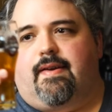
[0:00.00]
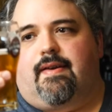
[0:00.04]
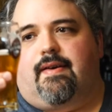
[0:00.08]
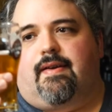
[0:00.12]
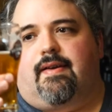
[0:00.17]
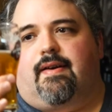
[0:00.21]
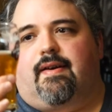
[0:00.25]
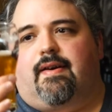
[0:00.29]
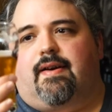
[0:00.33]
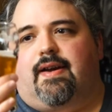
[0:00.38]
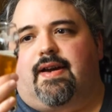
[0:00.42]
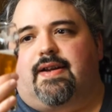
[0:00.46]

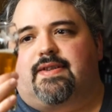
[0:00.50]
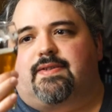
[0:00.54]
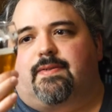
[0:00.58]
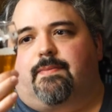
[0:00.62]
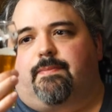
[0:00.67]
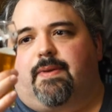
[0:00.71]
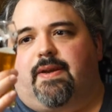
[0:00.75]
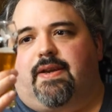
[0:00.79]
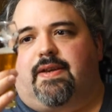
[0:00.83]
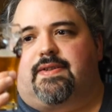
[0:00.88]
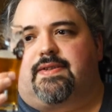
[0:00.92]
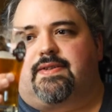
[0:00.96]
as a
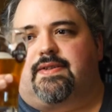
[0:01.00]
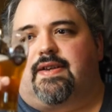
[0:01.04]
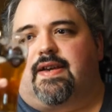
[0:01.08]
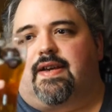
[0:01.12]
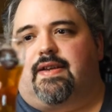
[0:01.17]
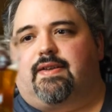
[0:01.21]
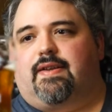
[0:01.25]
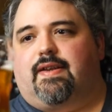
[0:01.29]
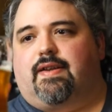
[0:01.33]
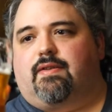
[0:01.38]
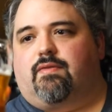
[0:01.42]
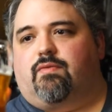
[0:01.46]
base,
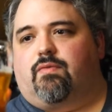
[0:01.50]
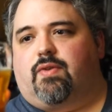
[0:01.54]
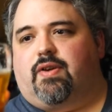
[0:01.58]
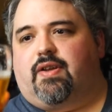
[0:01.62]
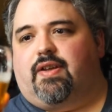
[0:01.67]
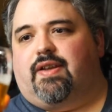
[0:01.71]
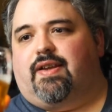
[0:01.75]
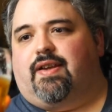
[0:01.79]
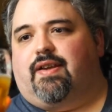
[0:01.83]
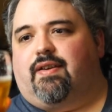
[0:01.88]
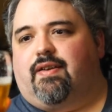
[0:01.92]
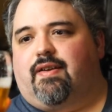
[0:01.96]
and then
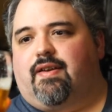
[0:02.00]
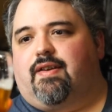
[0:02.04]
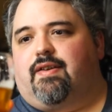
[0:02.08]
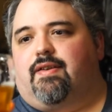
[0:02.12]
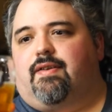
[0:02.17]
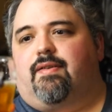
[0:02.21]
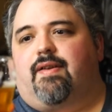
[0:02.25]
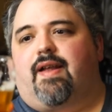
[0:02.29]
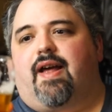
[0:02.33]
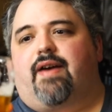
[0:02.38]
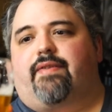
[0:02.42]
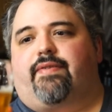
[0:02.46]
really
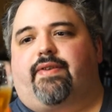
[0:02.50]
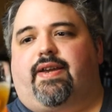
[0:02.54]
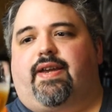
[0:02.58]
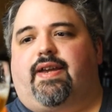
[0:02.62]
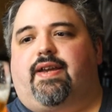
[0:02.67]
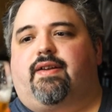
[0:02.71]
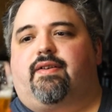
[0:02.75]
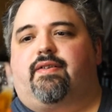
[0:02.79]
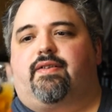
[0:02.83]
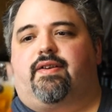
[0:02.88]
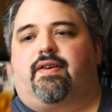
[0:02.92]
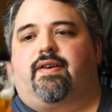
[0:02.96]
you'd have a
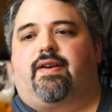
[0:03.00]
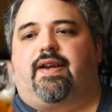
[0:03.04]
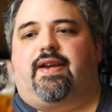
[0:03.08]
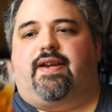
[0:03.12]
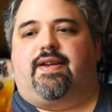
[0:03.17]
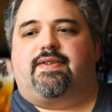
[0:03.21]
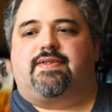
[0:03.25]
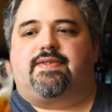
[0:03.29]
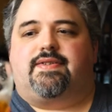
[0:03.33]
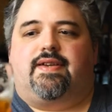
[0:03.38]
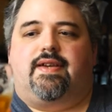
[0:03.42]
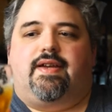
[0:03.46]
hit in your
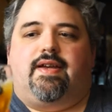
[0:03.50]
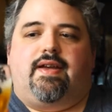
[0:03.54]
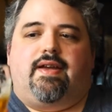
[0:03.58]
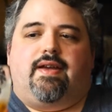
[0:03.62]
hands.